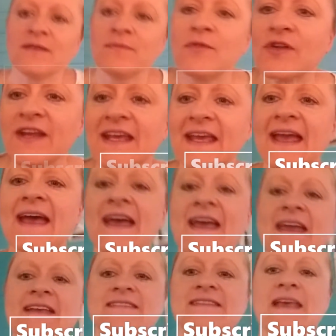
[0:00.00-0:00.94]
Morning
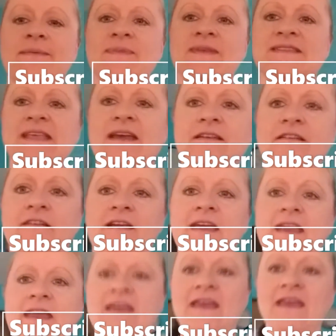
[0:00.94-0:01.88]
guys, happy
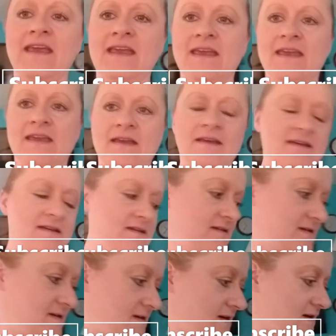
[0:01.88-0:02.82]
Saturday.
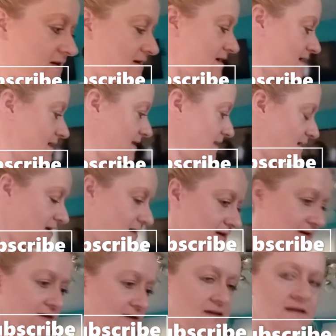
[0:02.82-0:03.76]

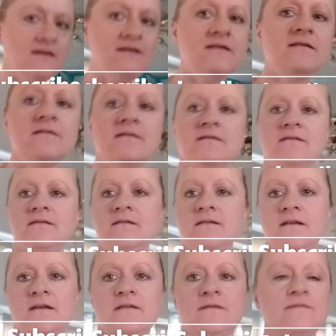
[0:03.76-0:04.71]
I
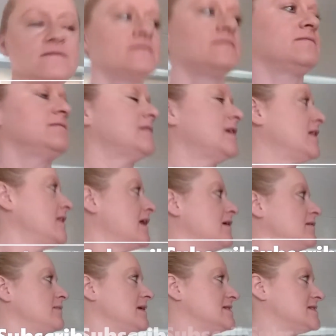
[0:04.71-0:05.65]
have
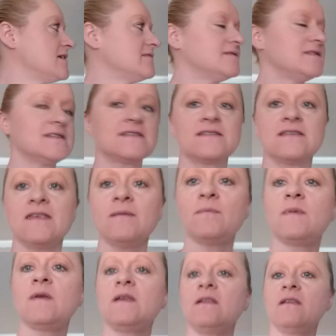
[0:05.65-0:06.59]
allowed myself to
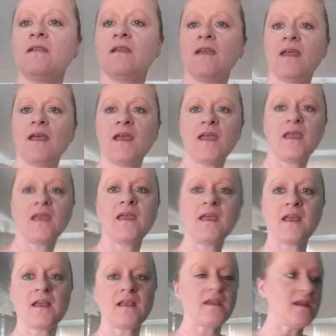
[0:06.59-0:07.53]
sleep in
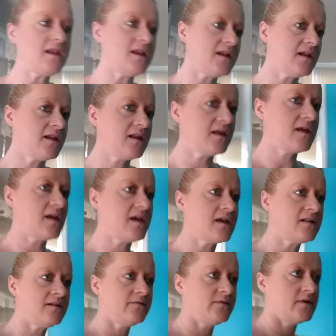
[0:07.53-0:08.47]
today. I needed it.
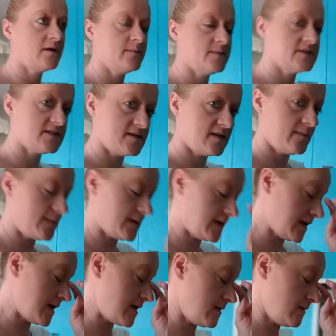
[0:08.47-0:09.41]
I don't even know how much sleep
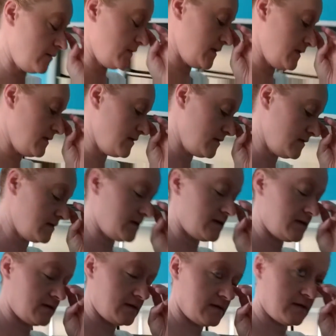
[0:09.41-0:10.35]
I got, but
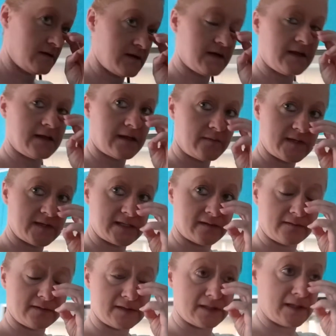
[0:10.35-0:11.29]
I allowed
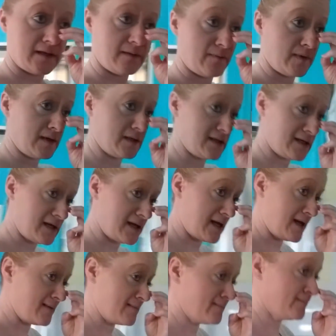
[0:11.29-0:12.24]
myself to sleep in today.